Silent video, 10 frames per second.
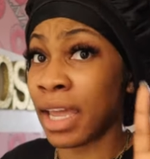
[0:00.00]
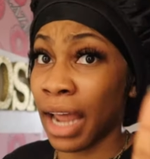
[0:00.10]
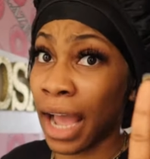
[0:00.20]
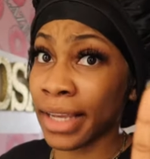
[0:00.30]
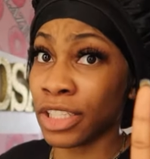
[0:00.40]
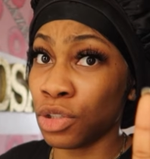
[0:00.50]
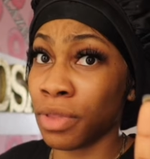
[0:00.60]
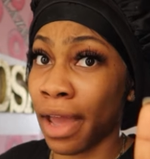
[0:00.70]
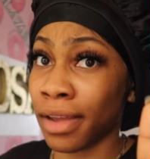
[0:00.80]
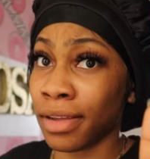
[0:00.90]
And I can do
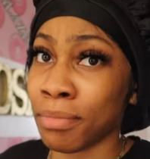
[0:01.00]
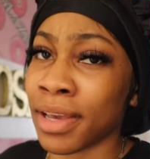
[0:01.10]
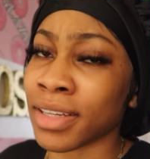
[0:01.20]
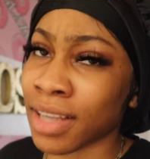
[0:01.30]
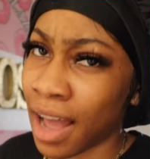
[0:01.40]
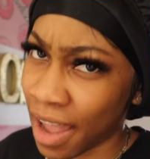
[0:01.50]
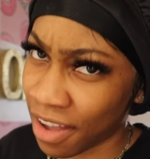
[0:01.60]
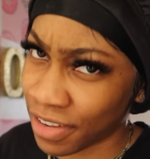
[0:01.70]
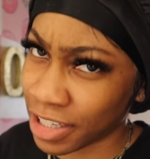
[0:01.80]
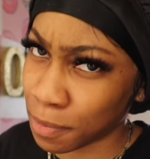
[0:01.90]
that because I
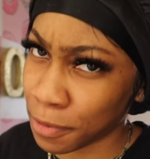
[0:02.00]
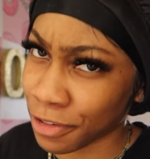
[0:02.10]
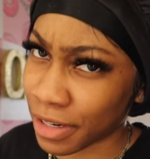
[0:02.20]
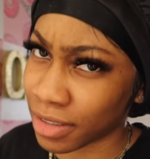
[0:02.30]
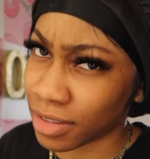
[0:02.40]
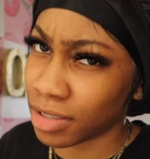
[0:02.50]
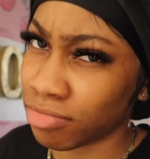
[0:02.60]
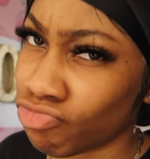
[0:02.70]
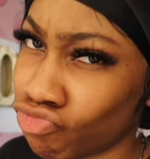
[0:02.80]
have experience.